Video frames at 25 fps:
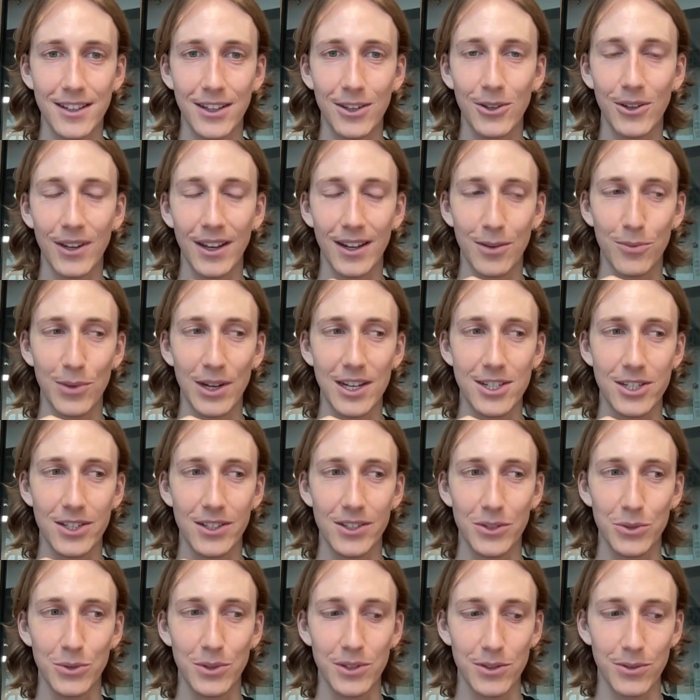cute
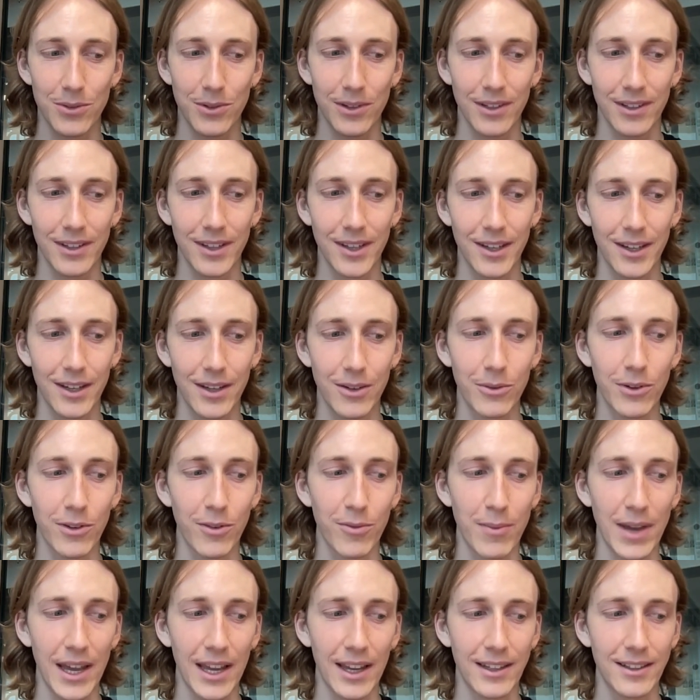animations, which
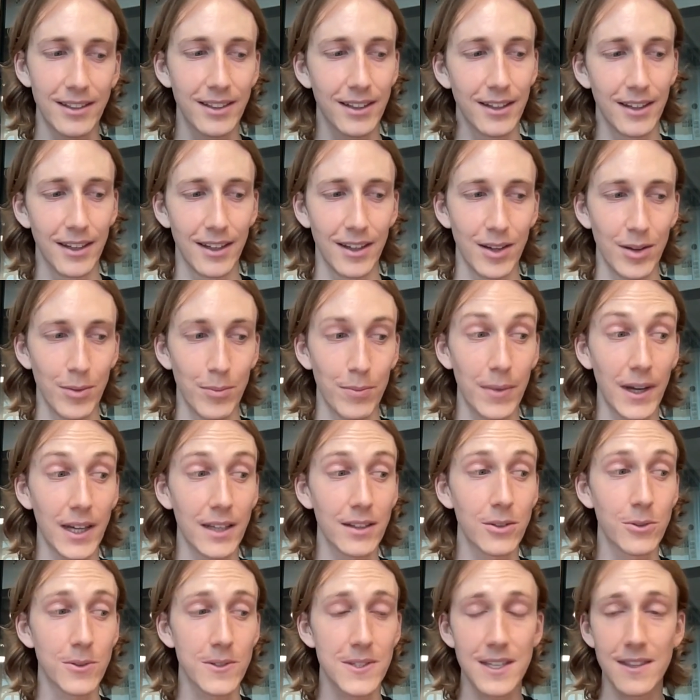we've made,
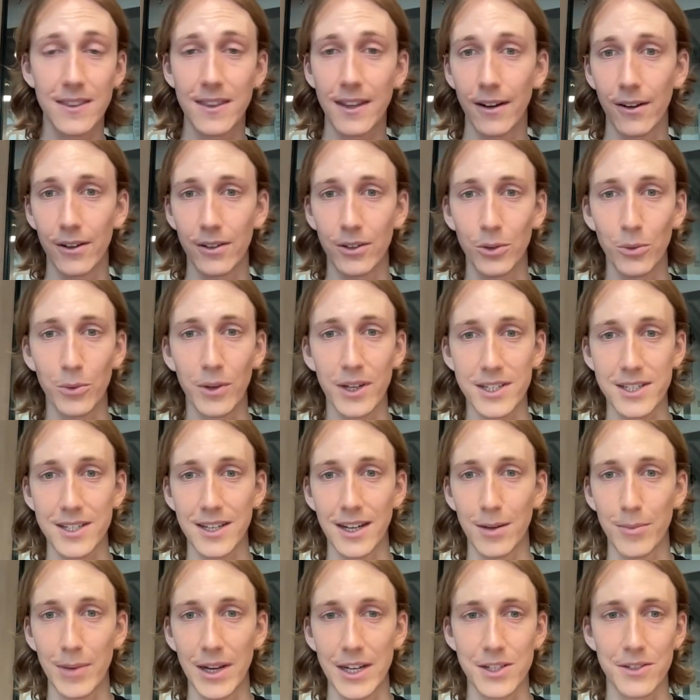but you'll sit there and you'll watch
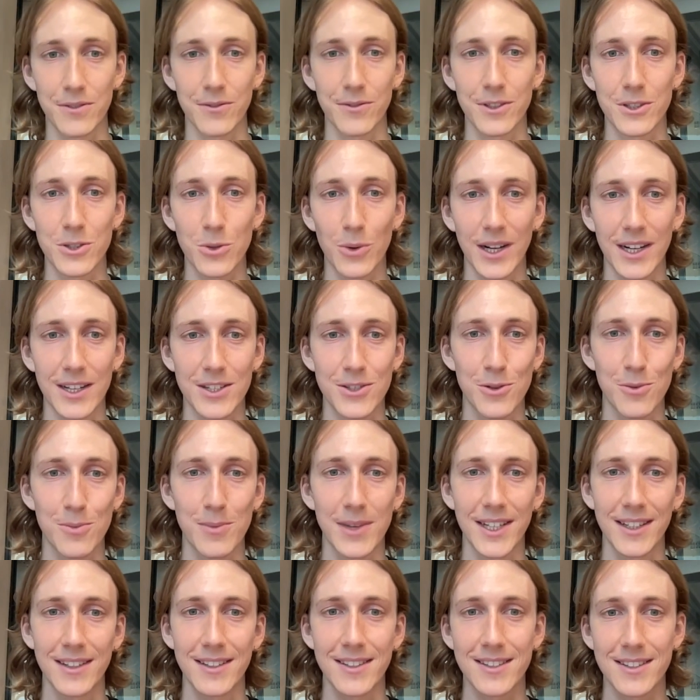the animation for 22
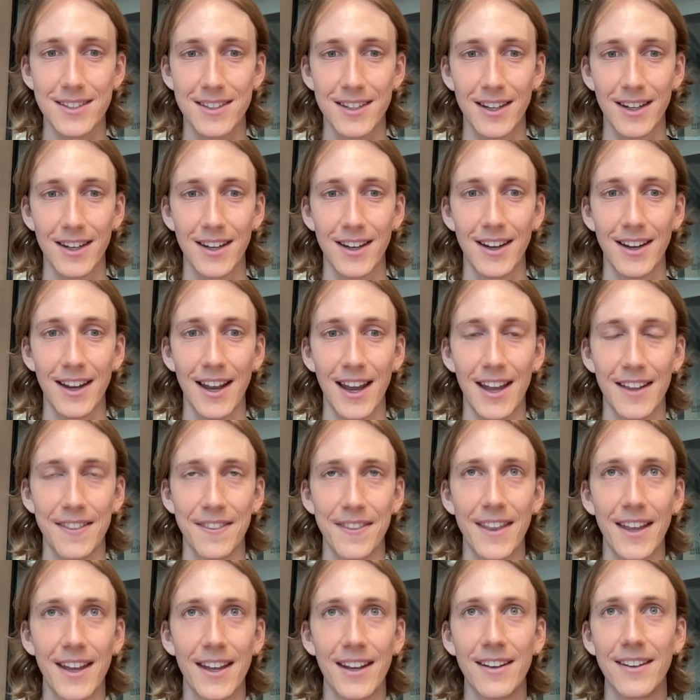minutes,
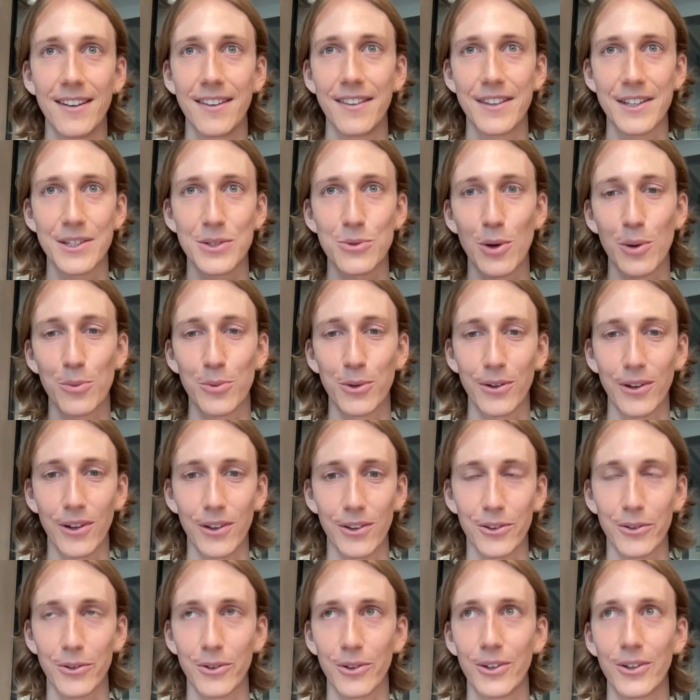and then the swap will
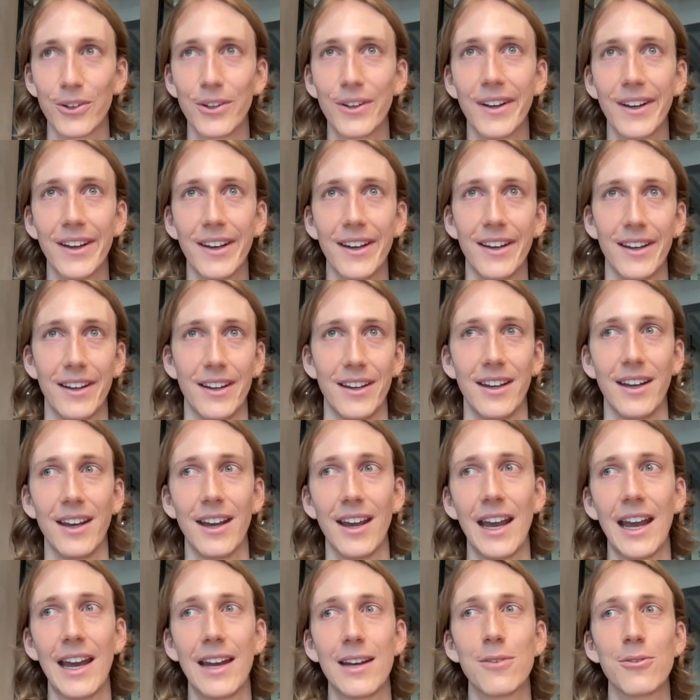go through.
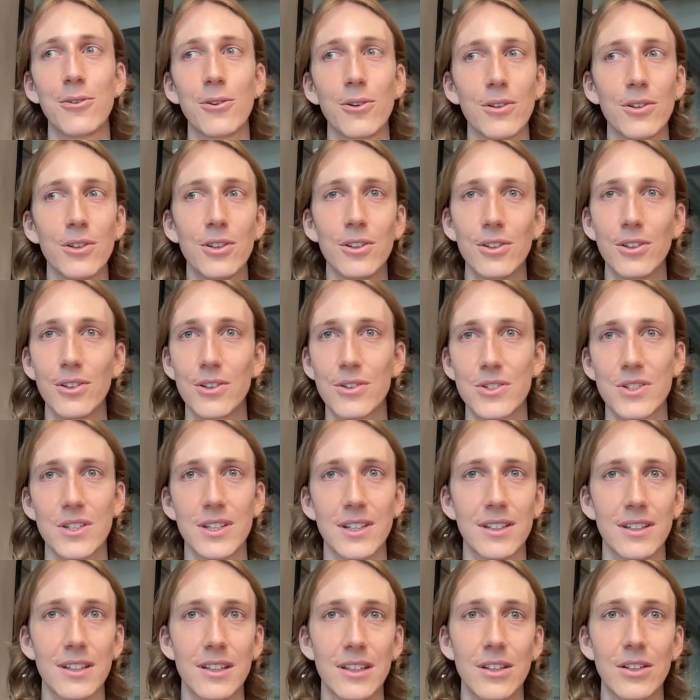And if you're a new
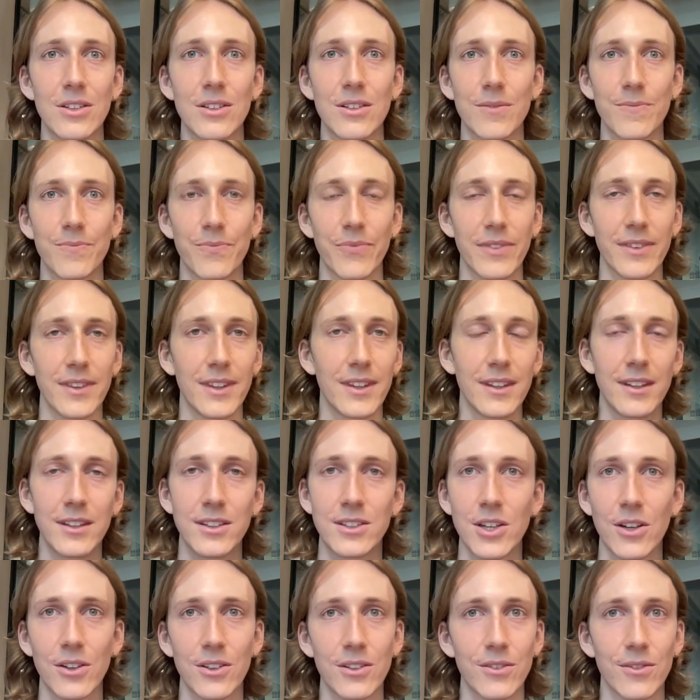user, you